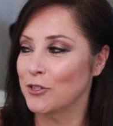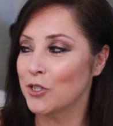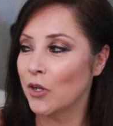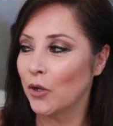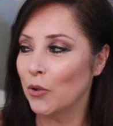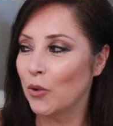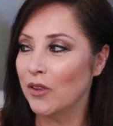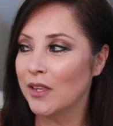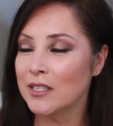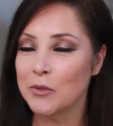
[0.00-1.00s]
So
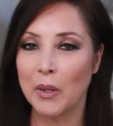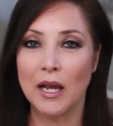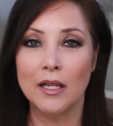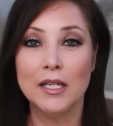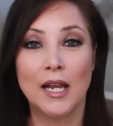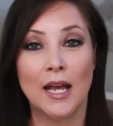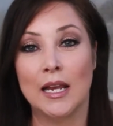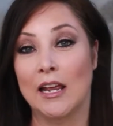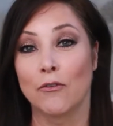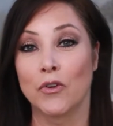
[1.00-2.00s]
this palette
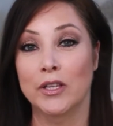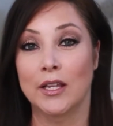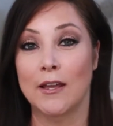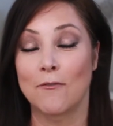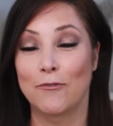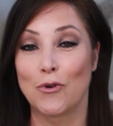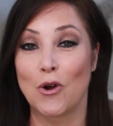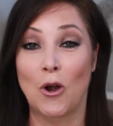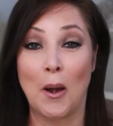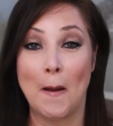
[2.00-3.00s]
had everything
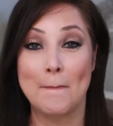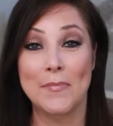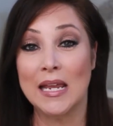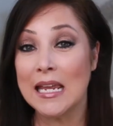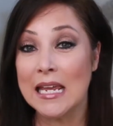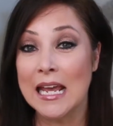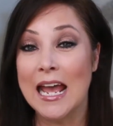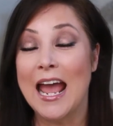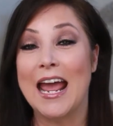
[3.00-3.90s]
for me